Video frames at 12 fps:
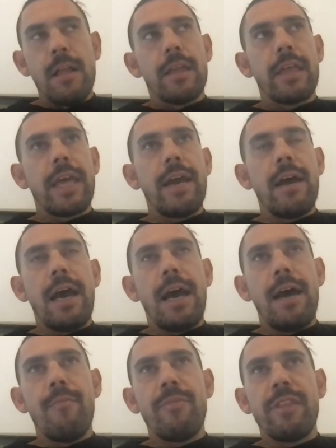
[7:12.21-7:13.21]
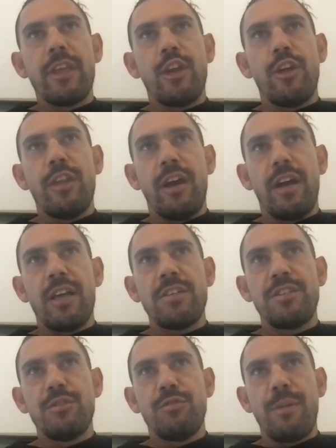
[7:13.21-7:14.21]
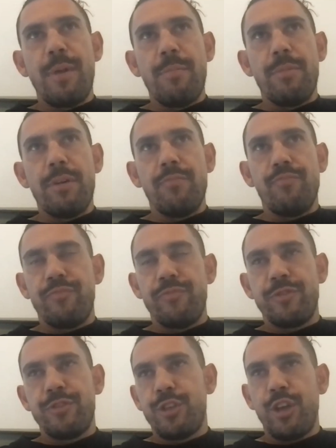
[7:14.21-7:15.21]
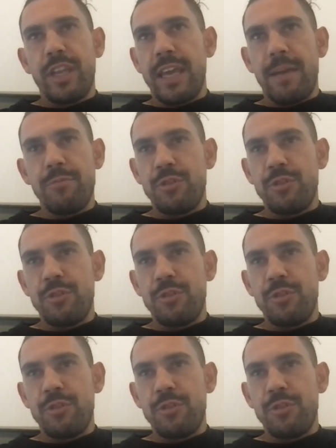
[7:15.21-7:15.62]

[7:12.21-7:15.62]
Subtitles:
Yeah, I still remember turning up